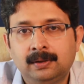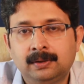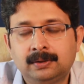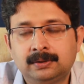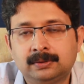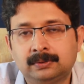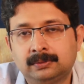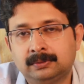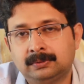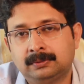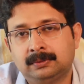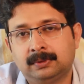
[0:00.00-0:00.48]

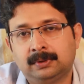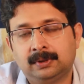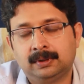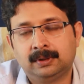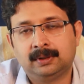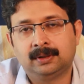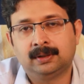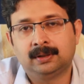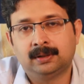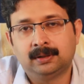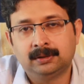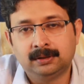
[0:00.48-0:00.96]
So
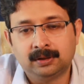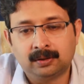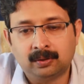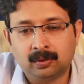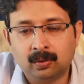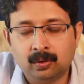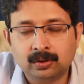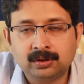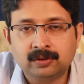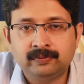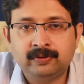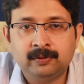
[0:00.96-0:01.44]
the
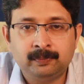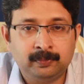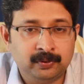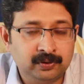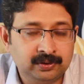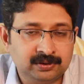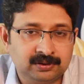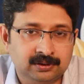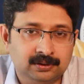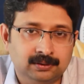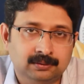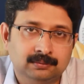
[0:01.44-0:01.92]
growth of a
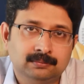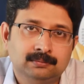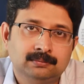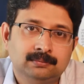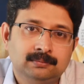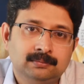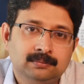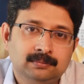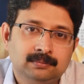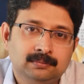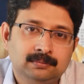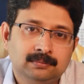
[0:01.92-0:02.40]
person,
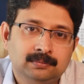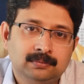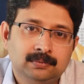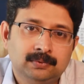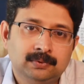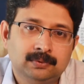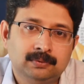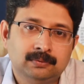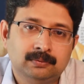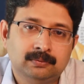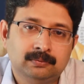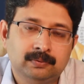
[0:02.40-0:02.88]

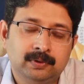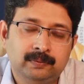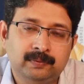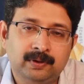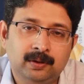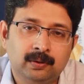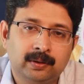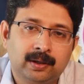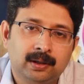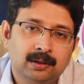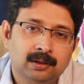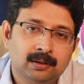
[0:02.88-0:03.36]
when we
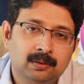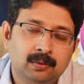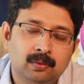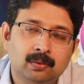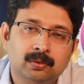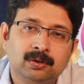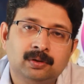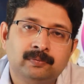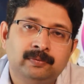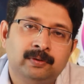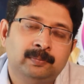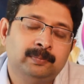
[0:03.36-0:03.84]
look at the
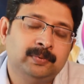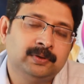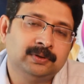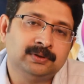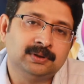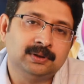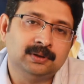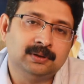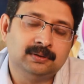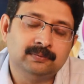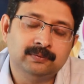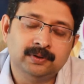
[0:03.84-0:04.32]
growth of a
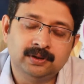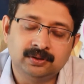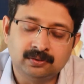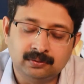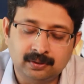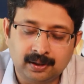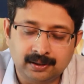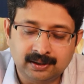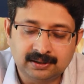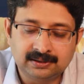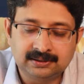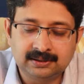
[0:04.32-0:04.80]
person, we
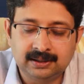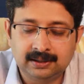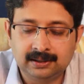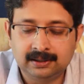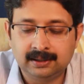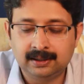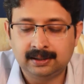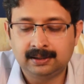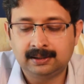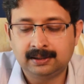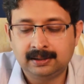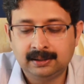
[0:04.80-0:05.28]
should understand
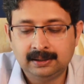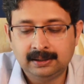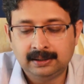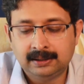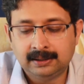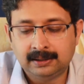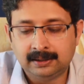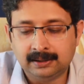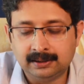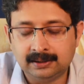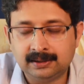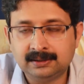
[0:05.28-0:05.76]
that
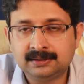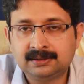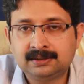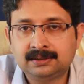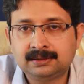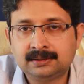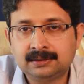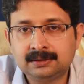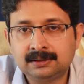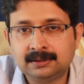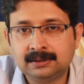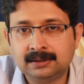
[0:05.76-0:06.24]

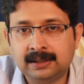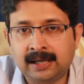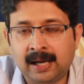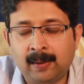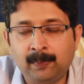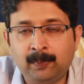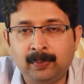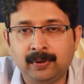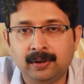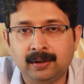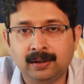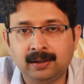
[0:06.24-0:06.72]

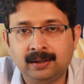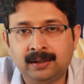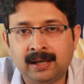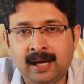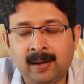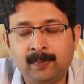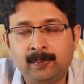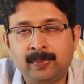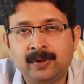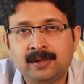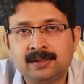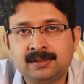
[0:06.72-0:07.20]
it
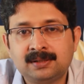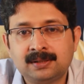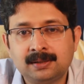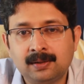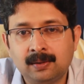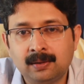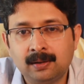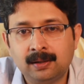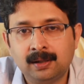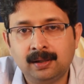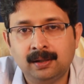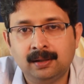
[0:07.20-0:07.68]
happens
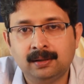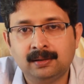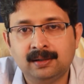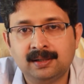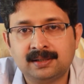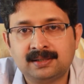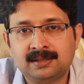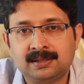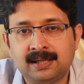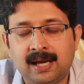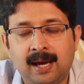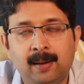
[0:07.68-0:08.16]
in
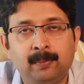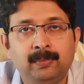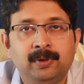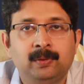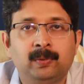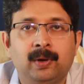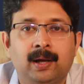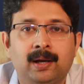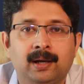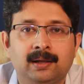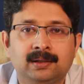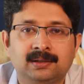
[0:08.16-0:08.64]
this
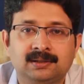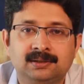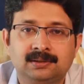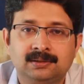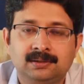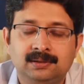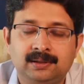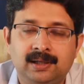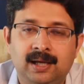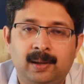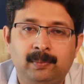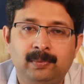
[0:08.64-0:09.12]
ambivalence,
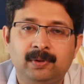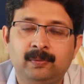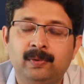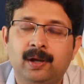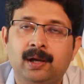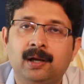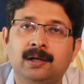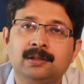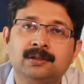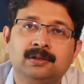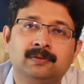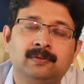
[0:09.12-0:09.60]
the
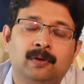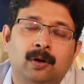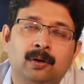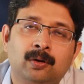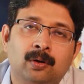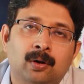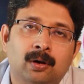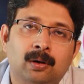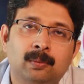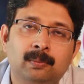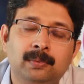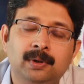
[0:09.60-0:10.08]
ambivalence of
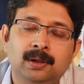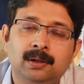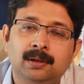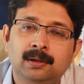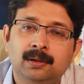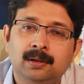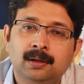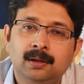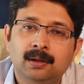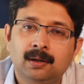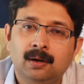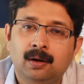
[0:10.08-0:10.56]
autonomy,
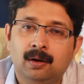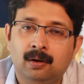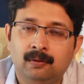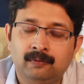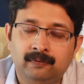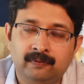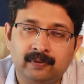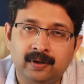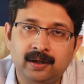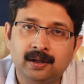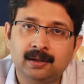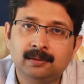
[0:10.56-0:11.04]

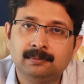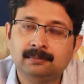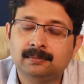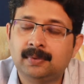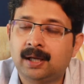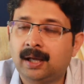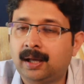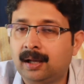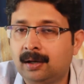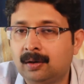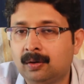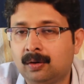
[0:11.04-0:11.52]
of freedom,
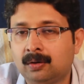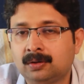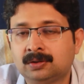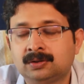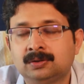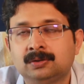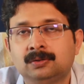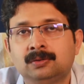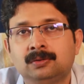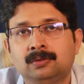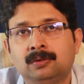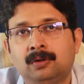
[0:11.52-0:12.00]
and
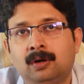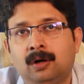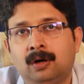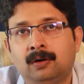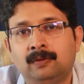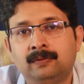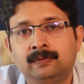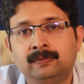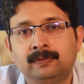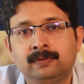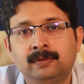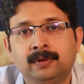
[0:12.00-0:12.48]
also
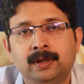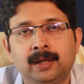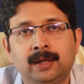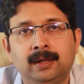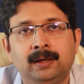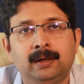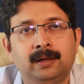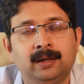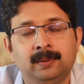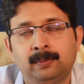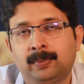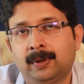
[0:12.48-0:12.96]
of
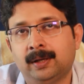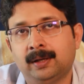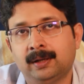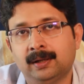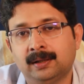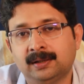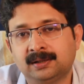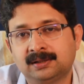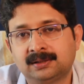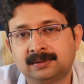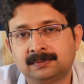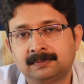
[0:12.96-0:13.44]

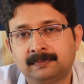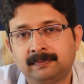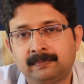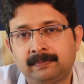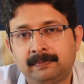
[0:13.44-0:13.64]
interdependence.